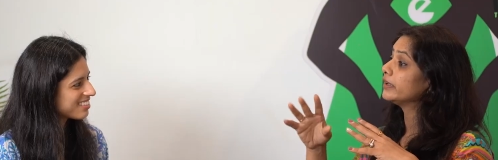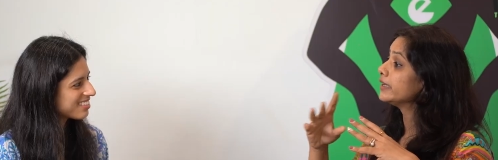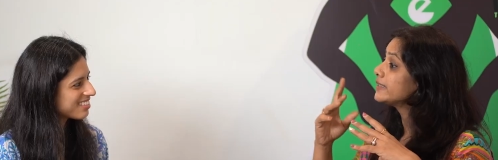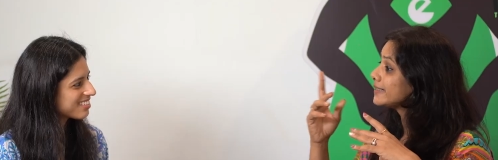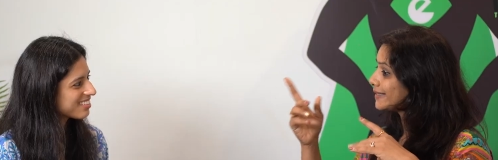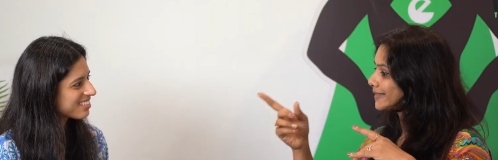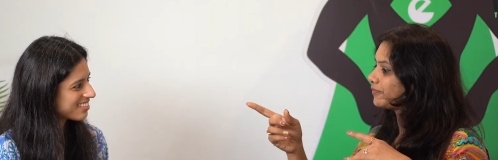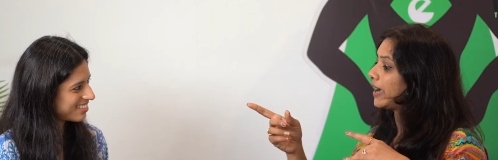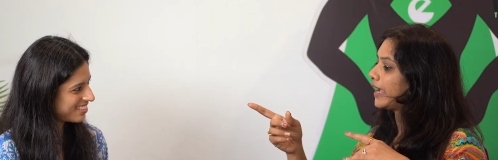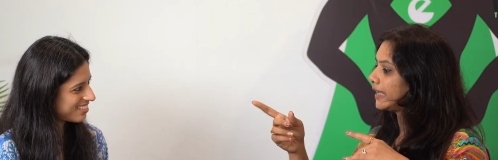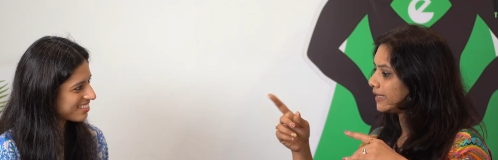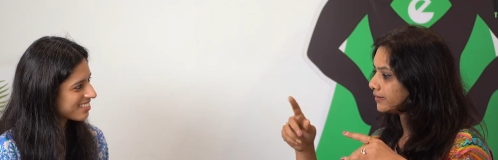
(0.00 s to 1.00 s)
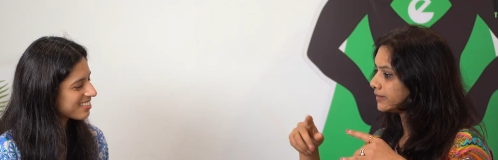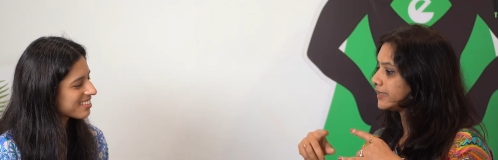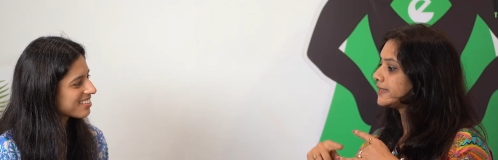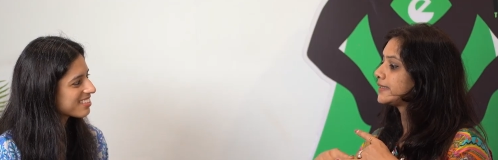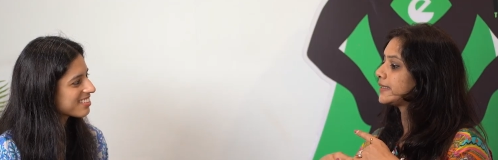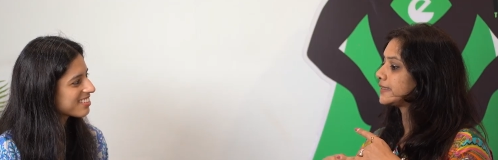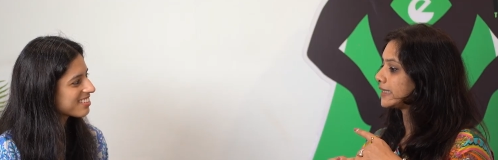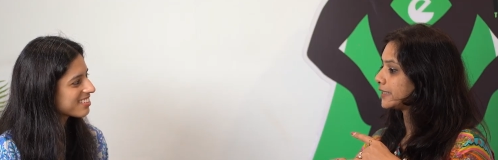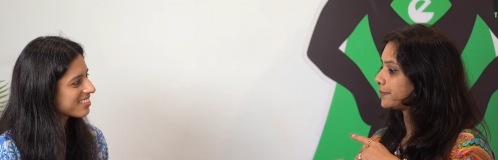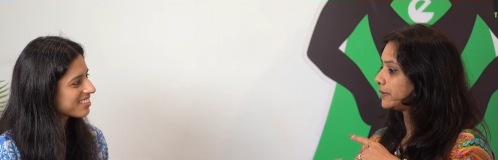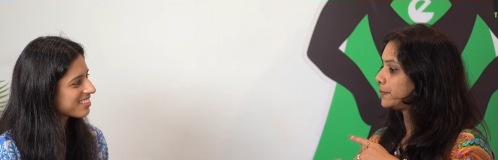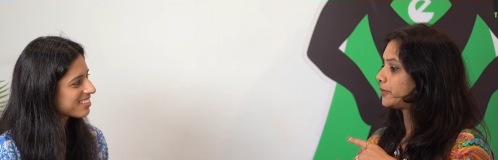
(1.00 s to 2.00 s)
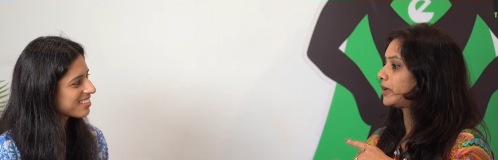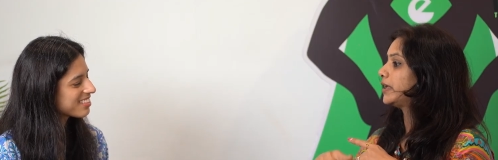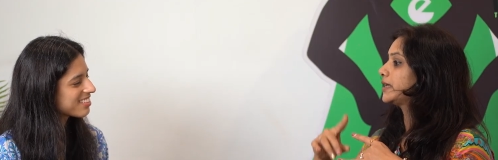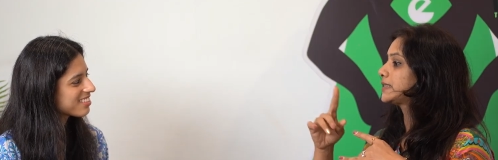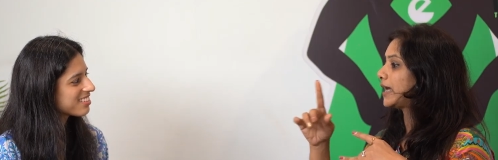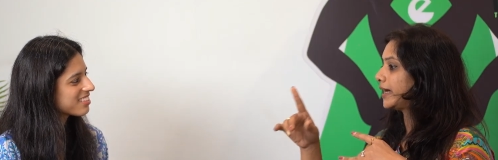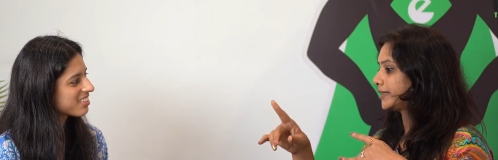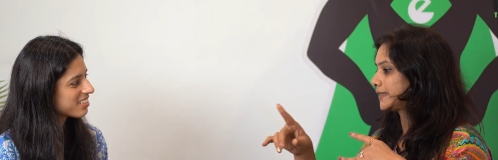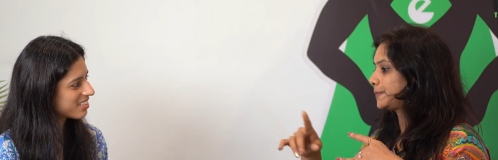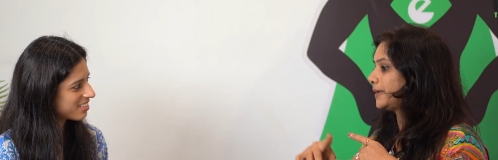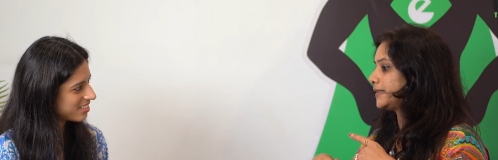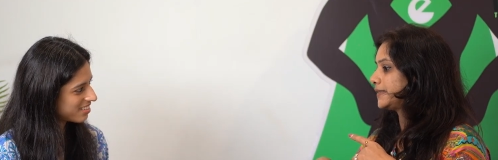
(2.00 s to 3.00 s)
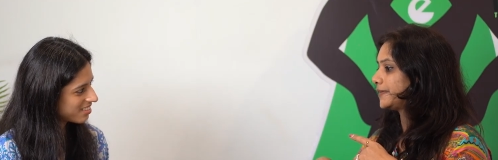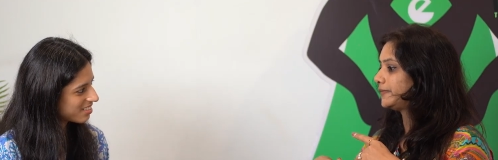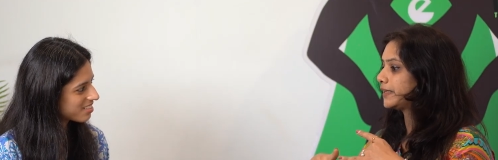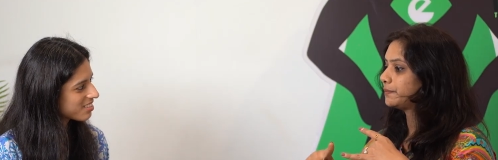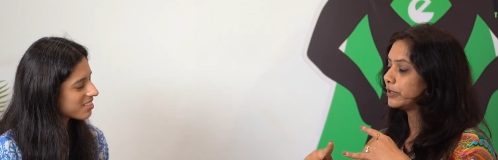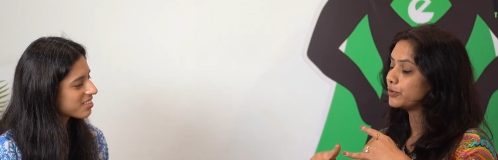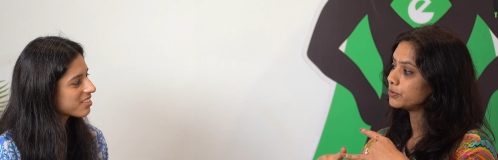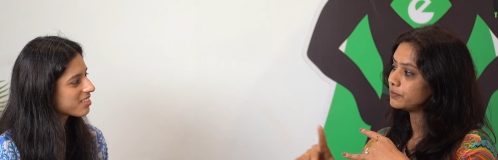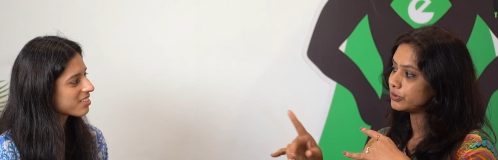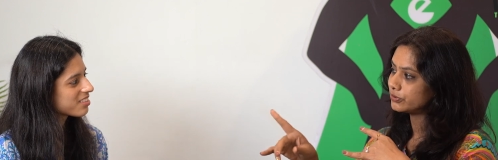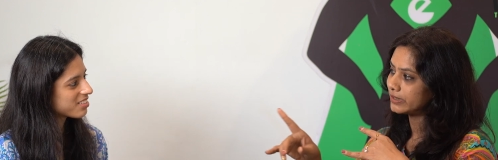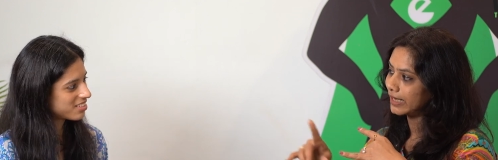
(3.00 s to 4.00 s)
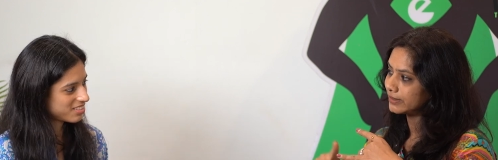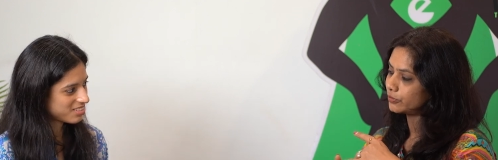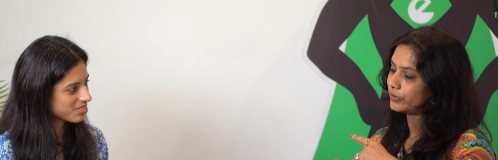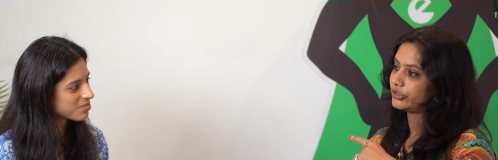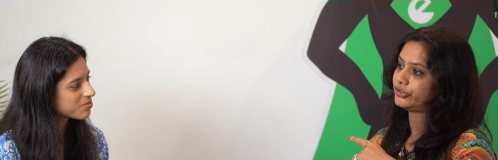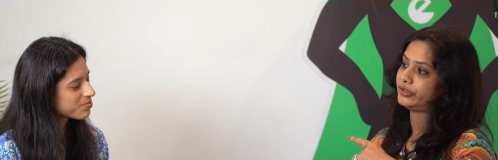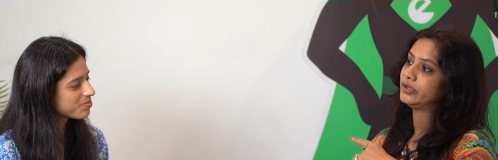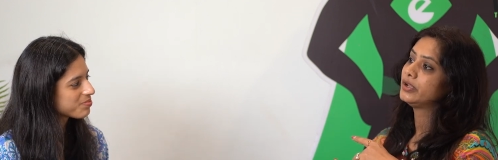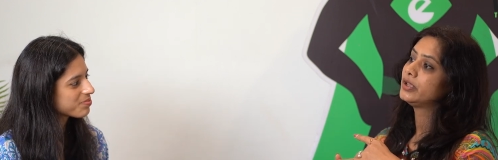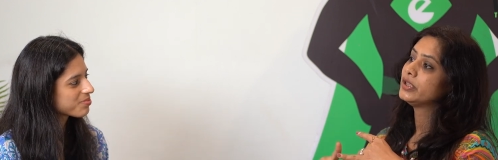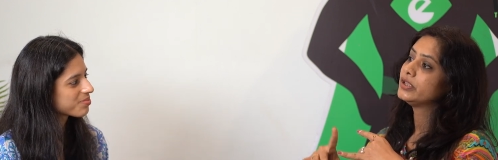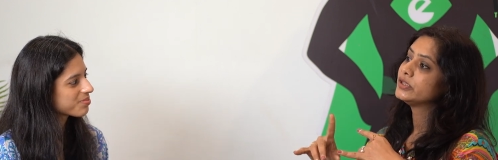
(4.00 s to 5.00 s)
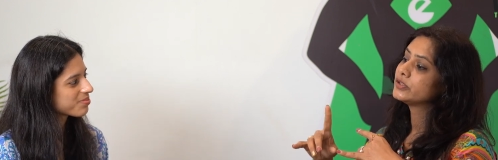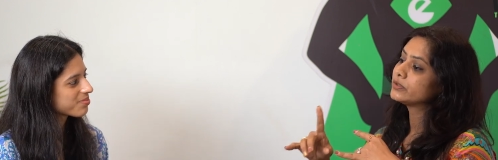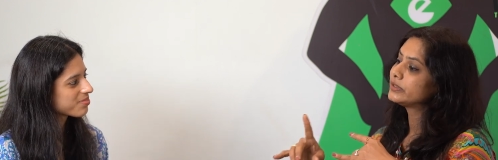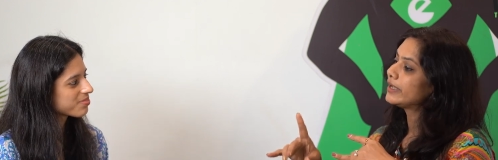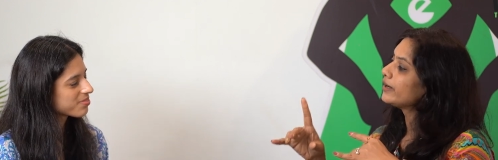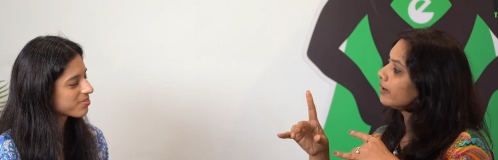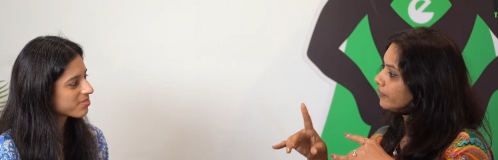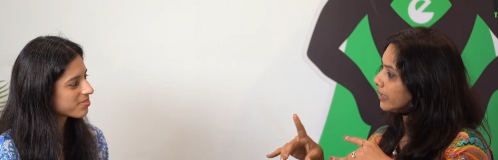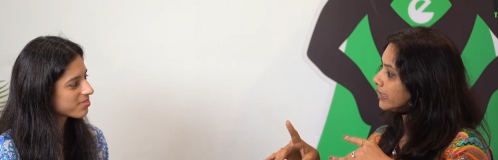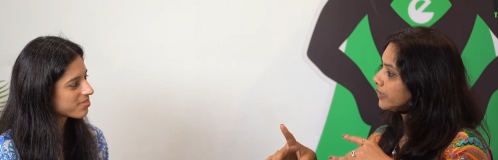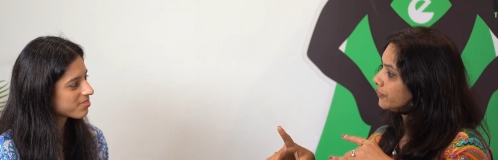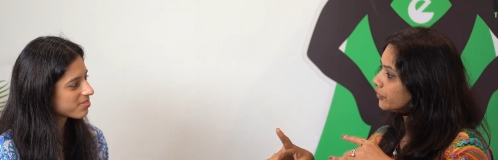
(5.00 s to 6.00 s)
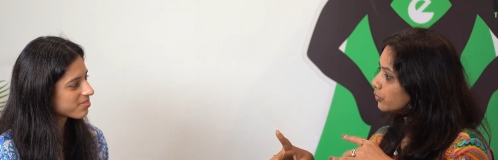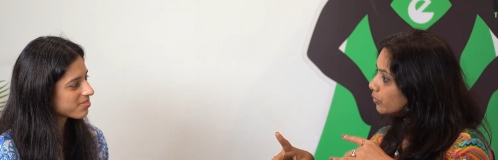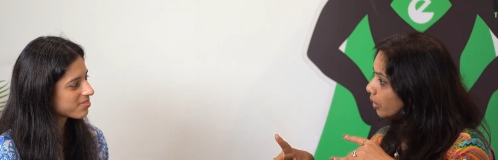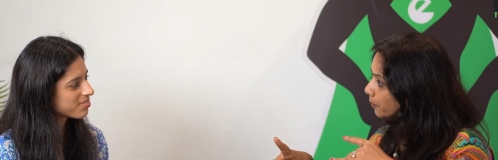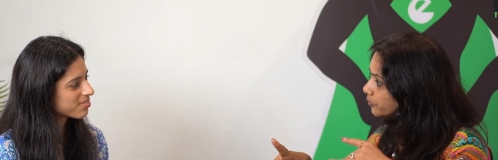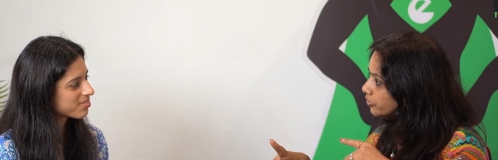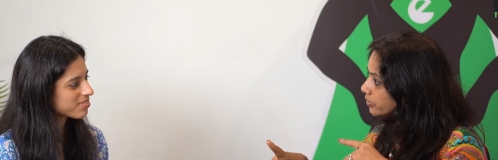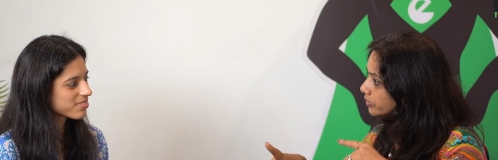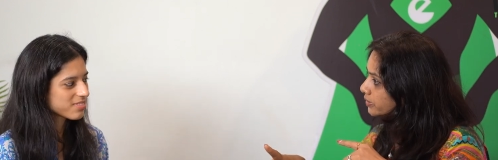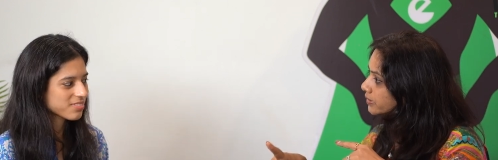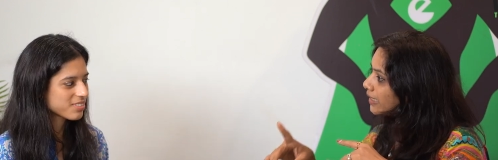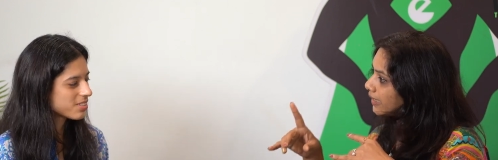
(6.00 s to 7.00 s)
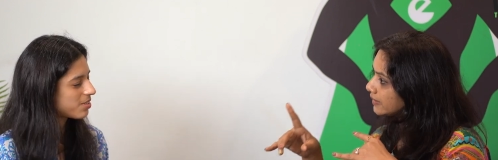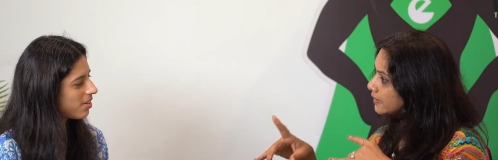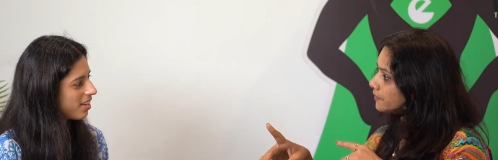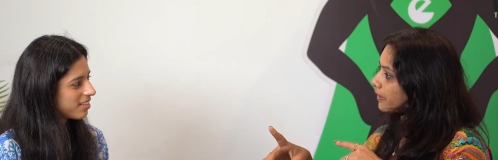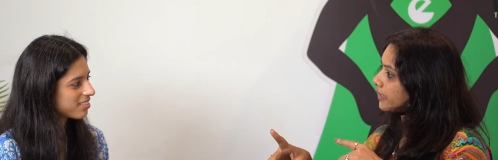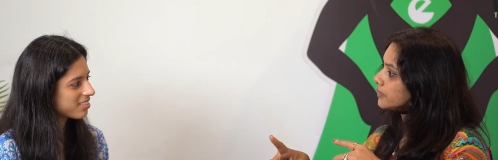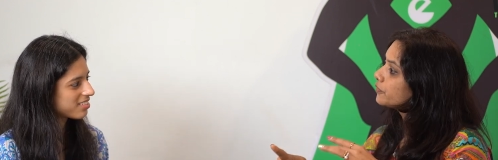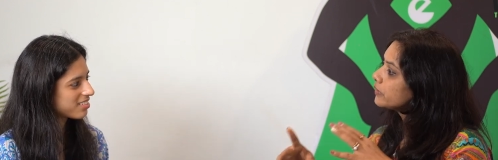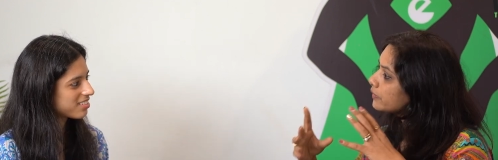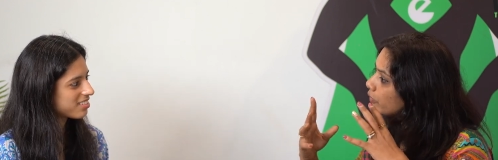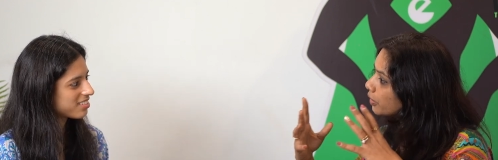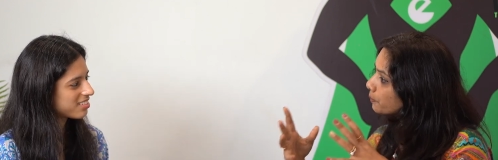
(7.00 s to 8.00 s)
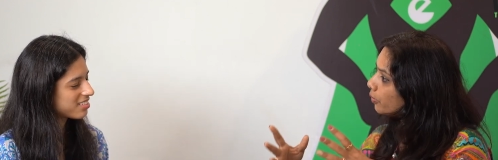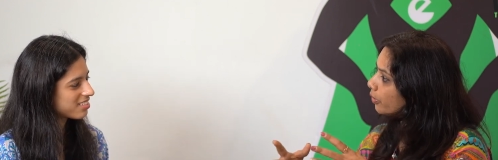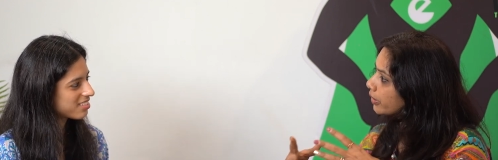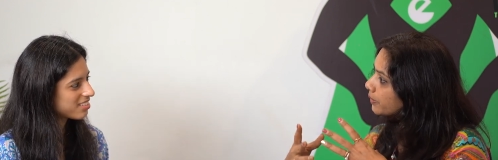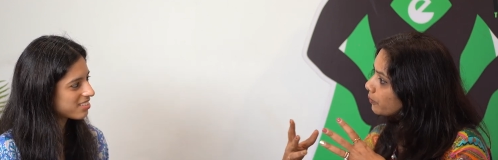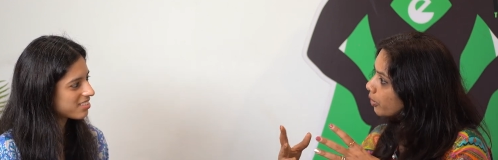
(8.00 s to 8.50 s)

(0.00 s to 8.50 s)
Speaker 1: it is why these sustainable products are expensive. Let me go to that question. So there are very few options. That is why. So we want more and